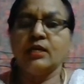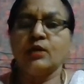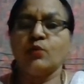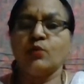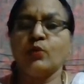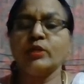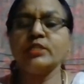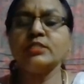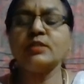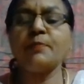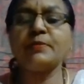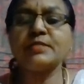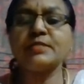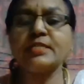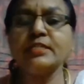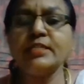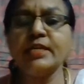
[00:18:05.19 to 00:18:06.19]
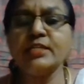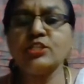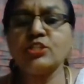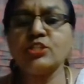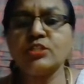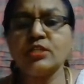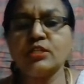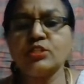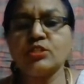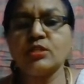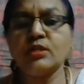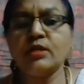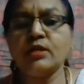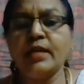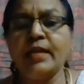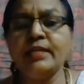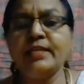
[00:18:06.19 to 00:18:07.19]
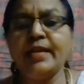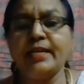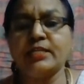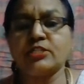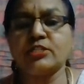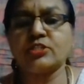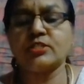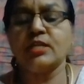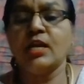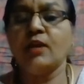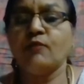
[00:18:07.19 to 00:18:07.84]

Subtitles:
what is the percentage engaged.